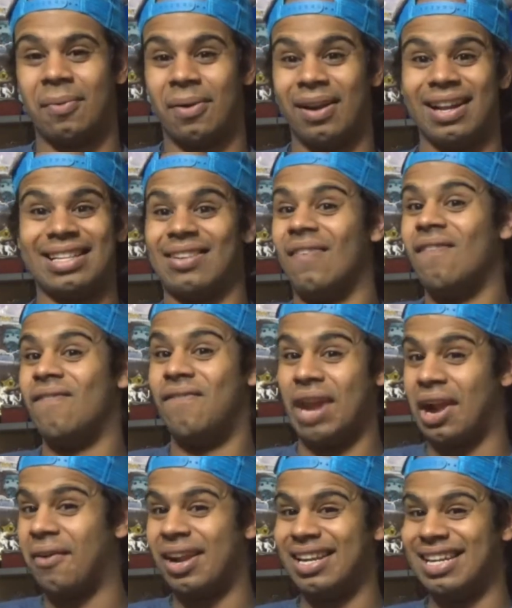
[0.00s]
where it's
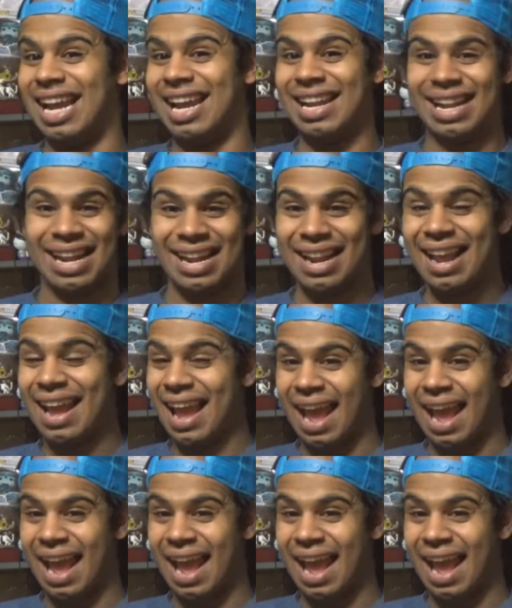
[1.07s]
very dated